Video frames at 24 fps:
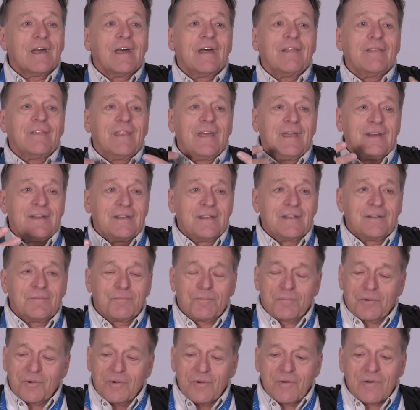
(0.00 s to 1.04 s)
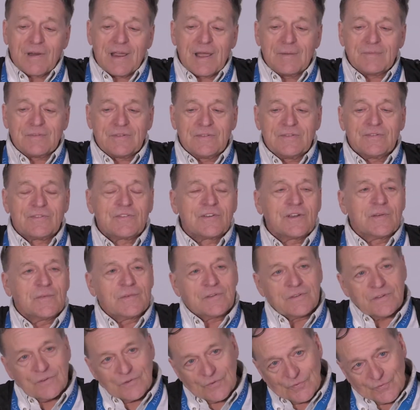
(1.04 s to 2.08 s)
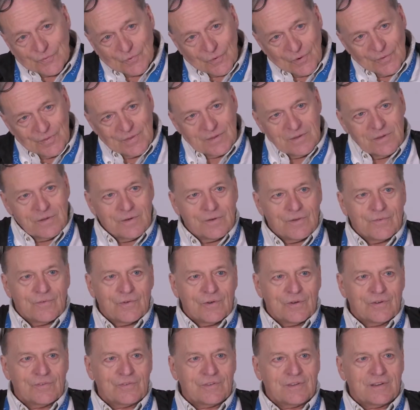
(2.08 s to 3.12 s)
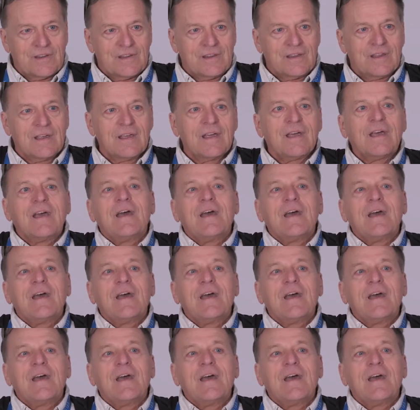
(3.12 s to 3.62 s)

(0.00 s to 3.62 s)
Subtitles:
and they did programs and services for the university,